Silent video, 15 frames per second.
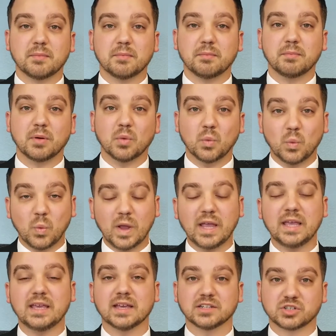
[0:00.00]
But
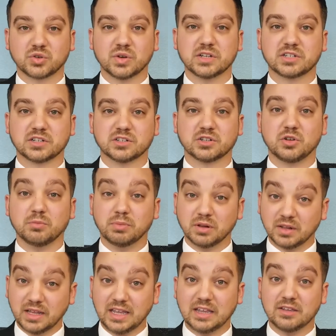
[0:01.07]
we, as Christians who
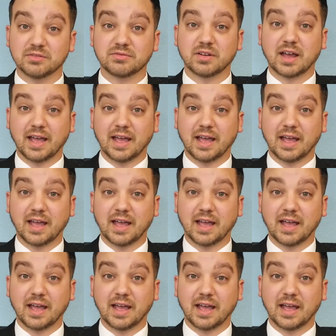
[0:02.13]
believe,